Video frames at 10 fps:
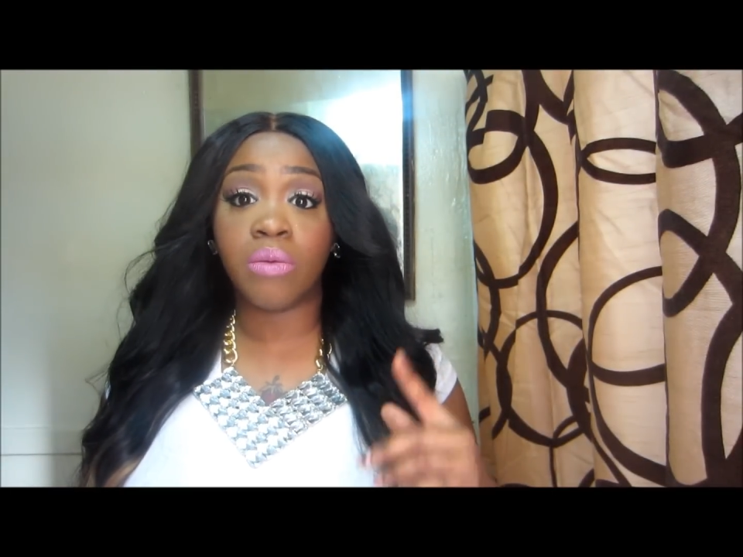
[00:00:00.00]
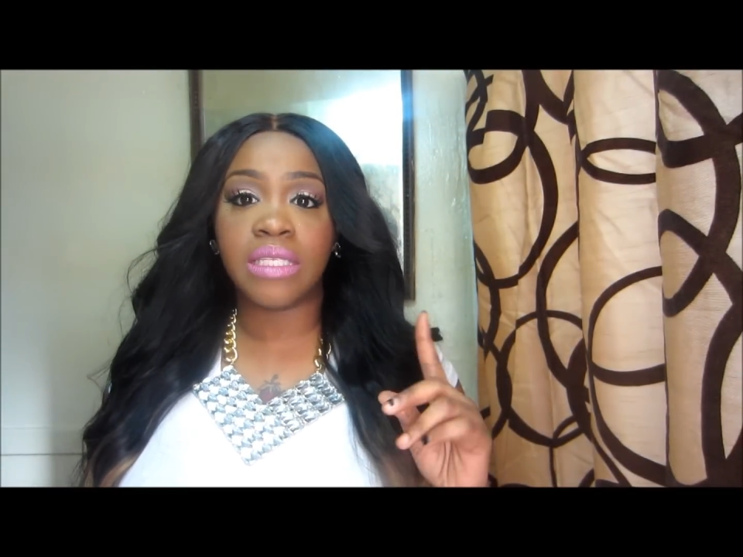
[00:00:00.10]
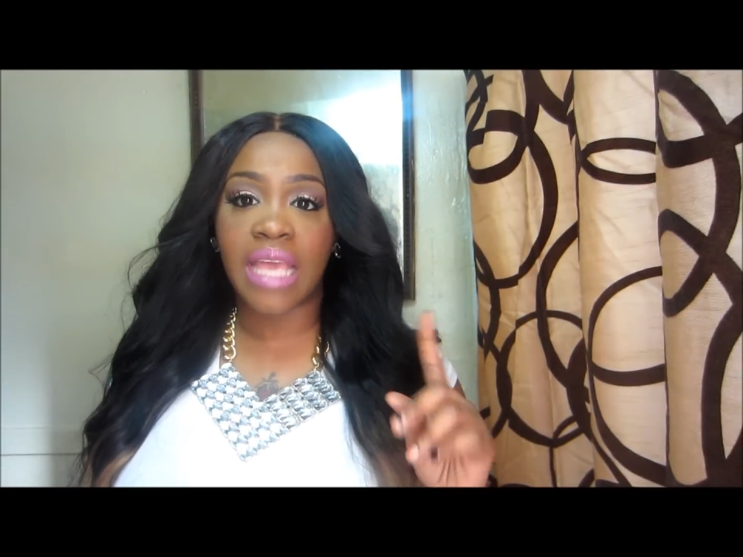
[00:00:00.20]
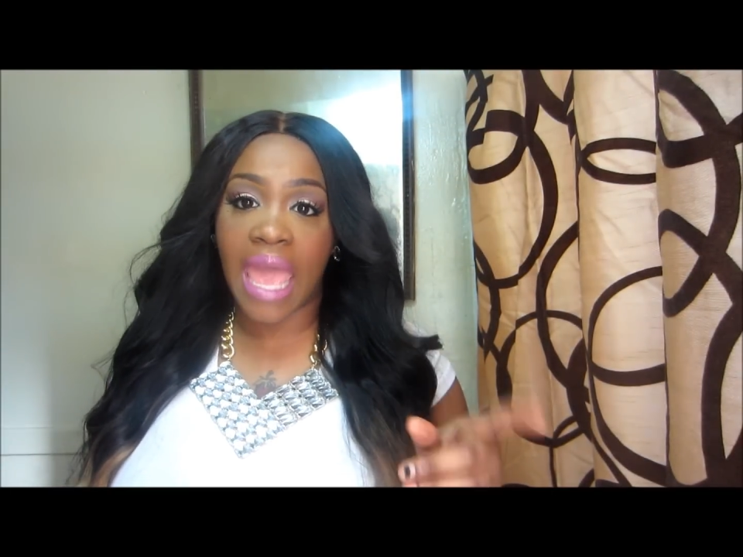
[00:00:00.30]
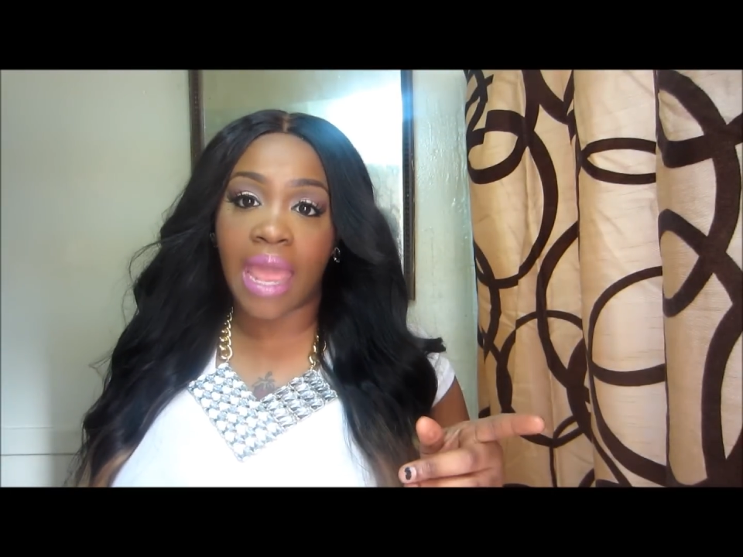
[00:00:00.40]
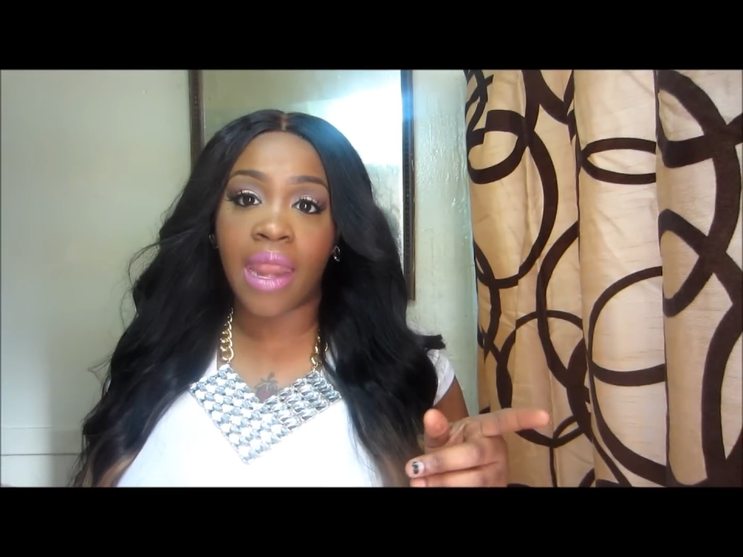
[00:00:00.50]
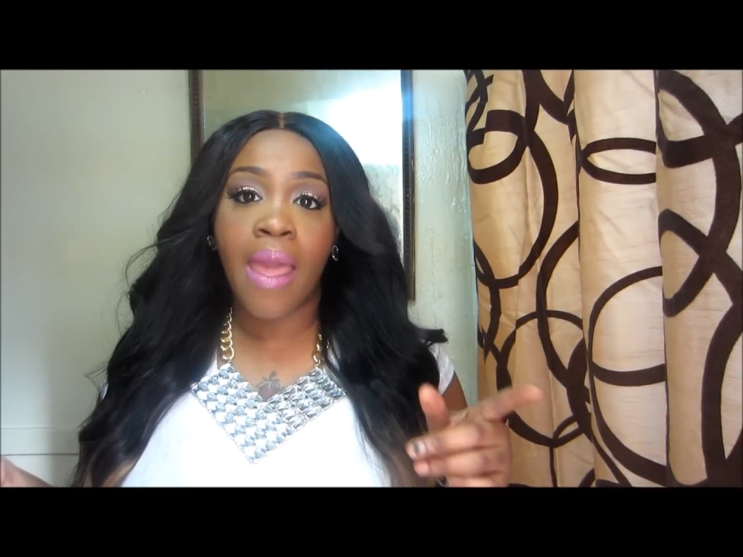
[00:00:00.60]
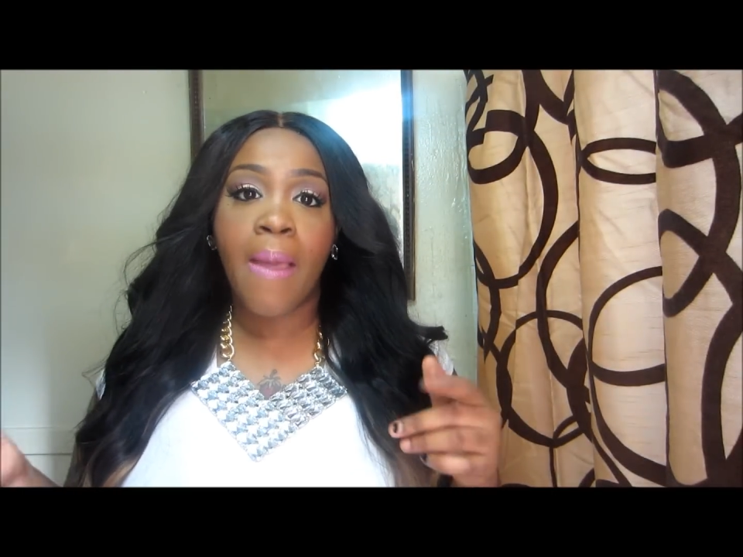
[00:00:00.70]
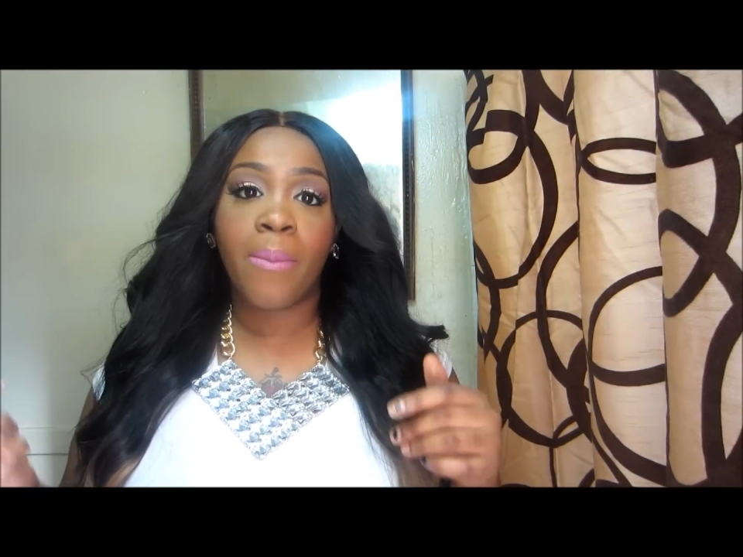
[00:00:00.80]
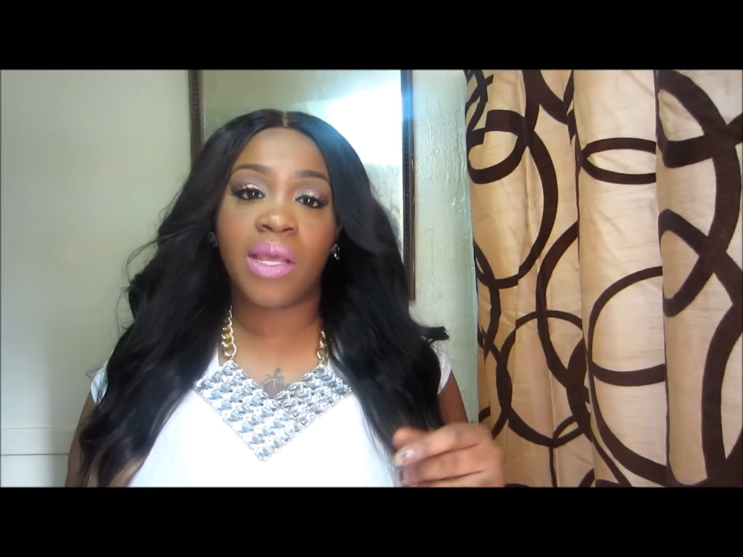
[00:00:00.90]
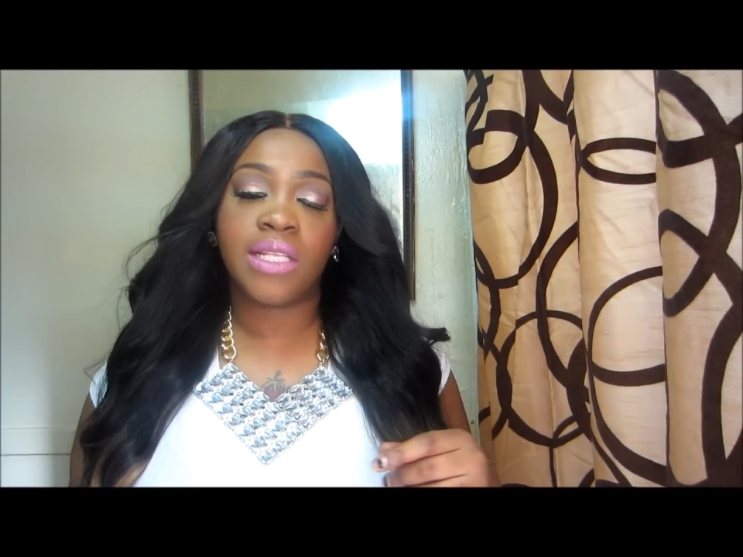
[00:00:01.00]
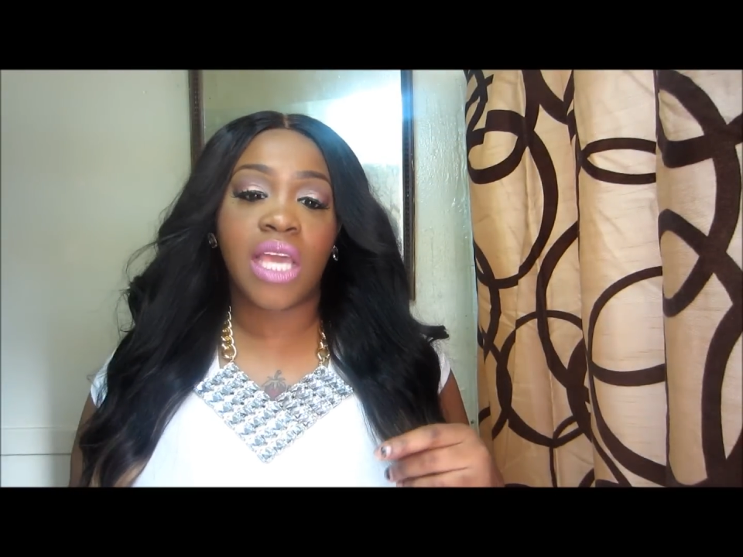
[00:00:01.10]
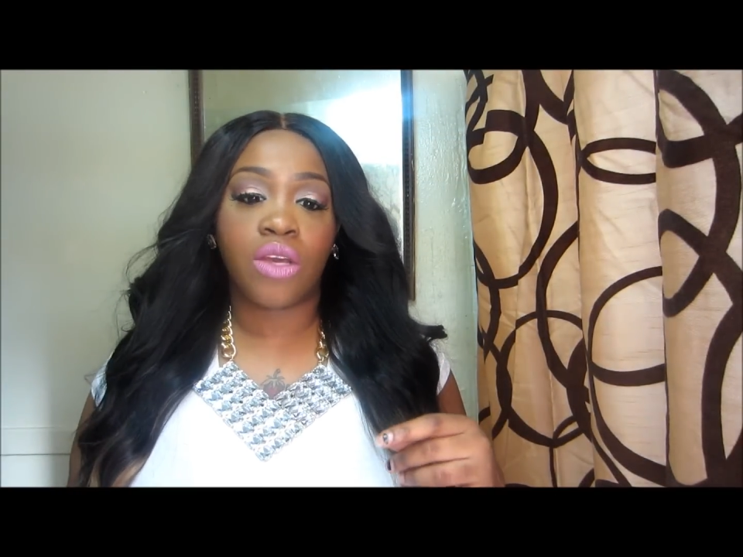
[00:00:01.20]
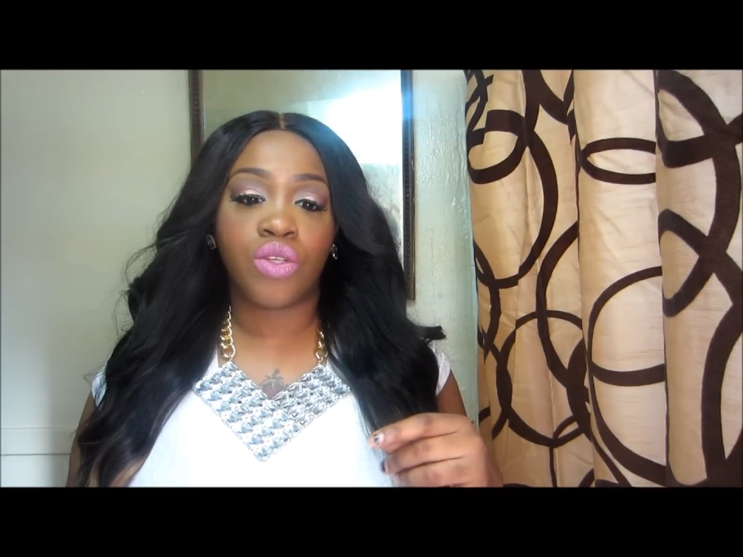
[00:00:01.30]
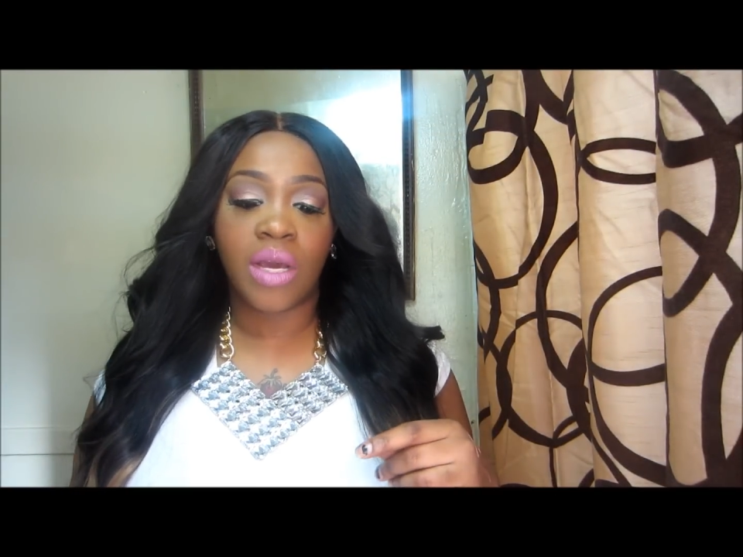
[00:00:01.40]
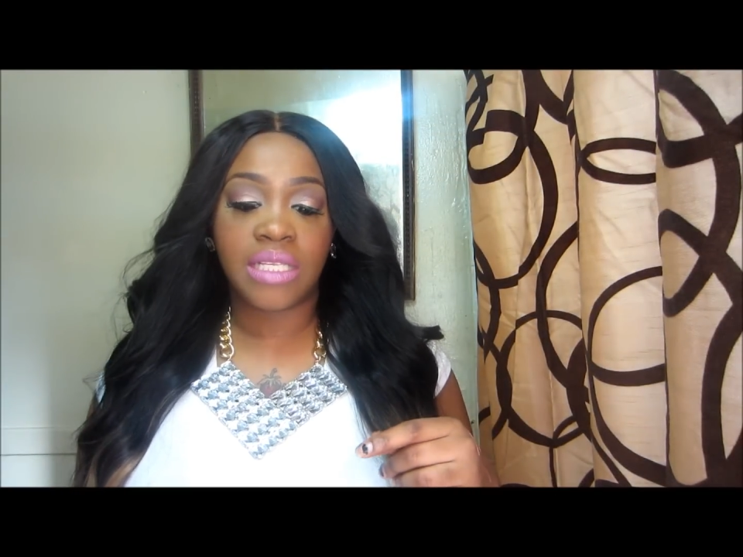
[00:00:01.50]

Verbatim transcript: was at Pinktown U